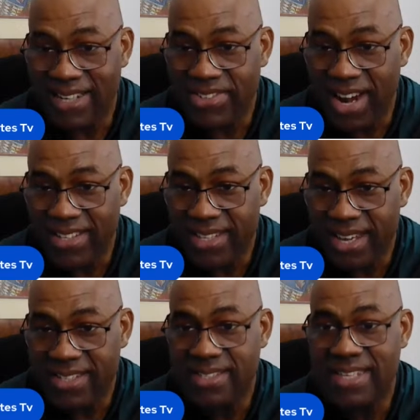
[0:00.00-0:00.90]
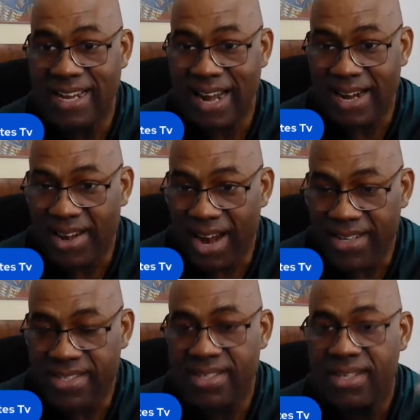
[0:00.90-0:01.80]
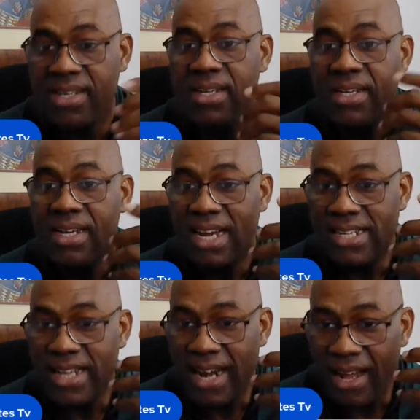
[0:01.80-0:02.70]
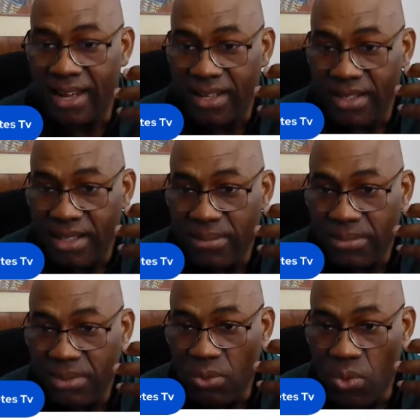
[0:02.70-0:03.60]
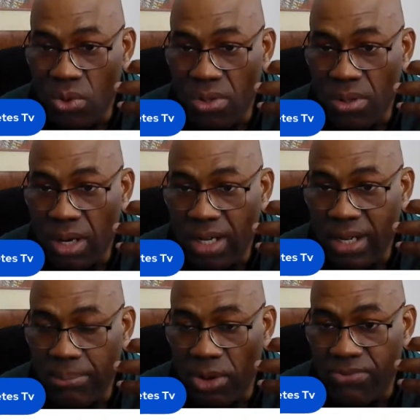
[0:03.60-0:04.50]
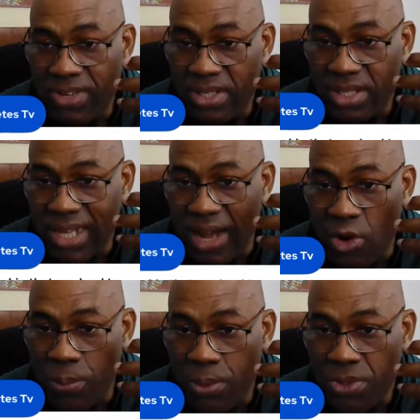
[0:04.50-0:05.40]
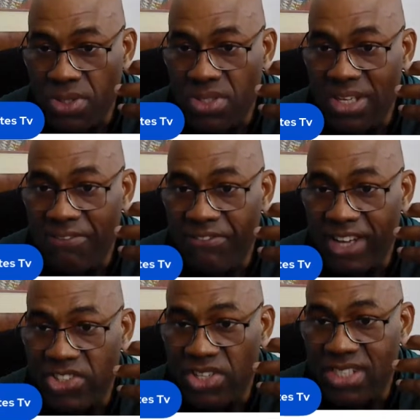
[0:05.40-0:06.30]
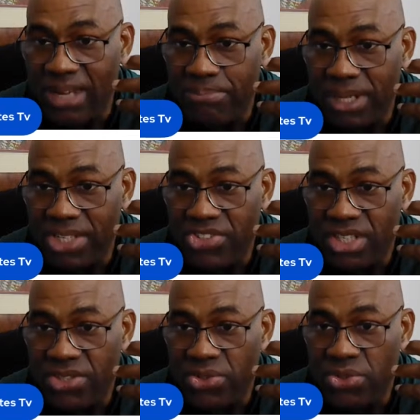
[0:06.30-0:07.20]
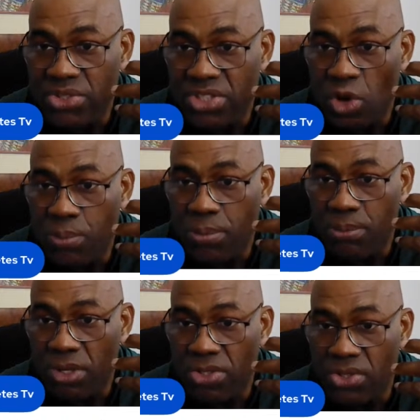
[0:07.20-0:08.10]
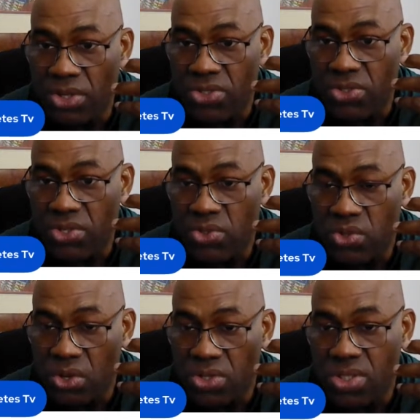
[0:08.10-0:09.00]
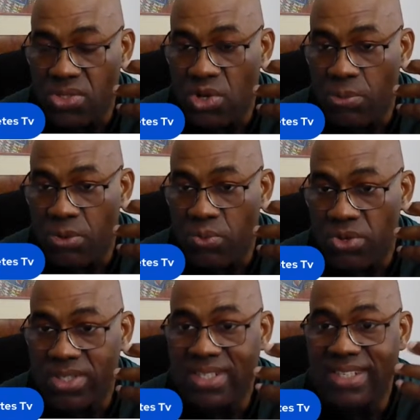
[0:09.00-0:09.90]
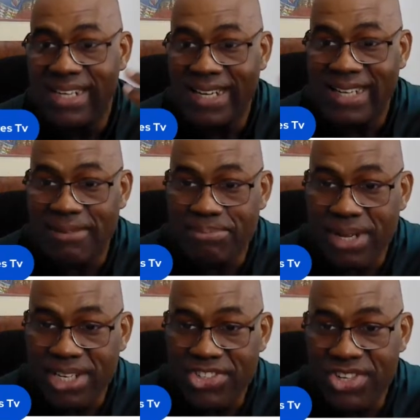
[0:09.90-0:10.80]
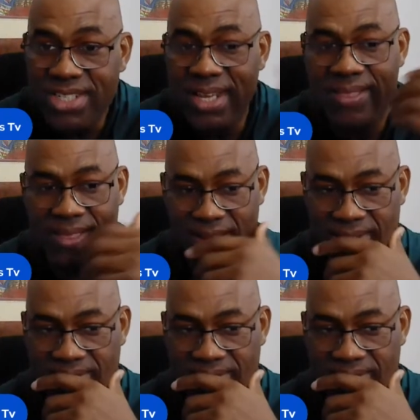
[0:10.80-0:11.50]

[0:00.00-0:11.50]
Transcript: dry skins, there are cracks, and there are the blood vessels are open. Infections can penetrate through these open blood sores, this open wound that can penetrate in there.